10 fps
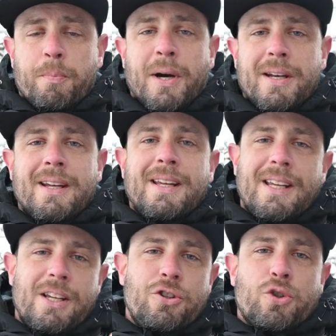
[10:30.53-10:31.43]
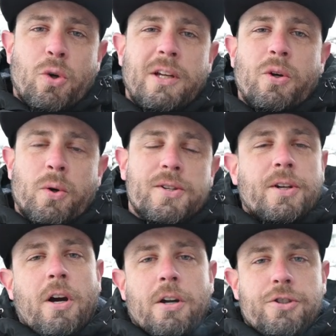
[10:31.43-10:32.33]
But enjoy your
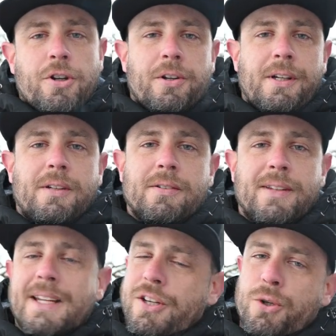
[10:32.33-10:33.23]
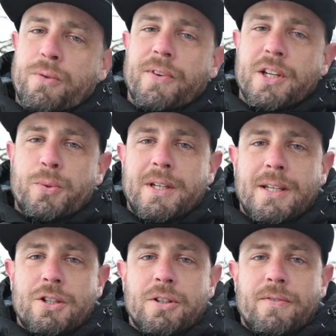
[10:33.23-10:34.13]
cigar journey. That's going to do it for this week's
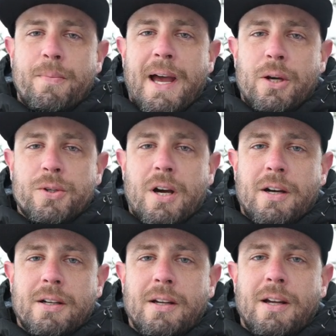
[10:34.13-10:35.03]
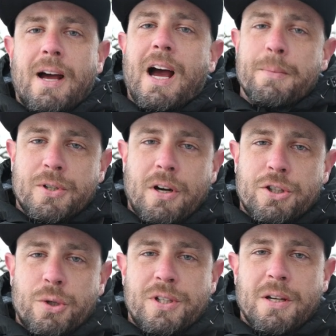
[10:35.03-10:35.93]
edition of Tobacco Talk. I'm Cigar
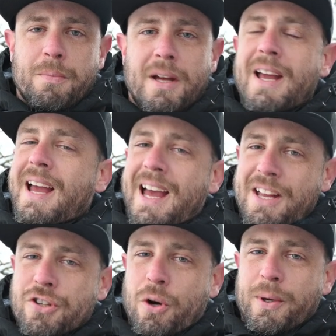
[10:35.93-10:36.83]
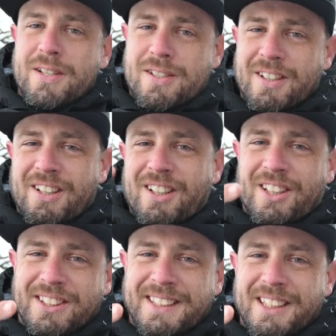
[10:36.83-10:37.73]
Show Tim. As always,
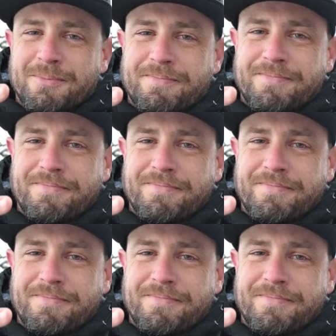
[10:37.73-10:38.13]
I'll see you.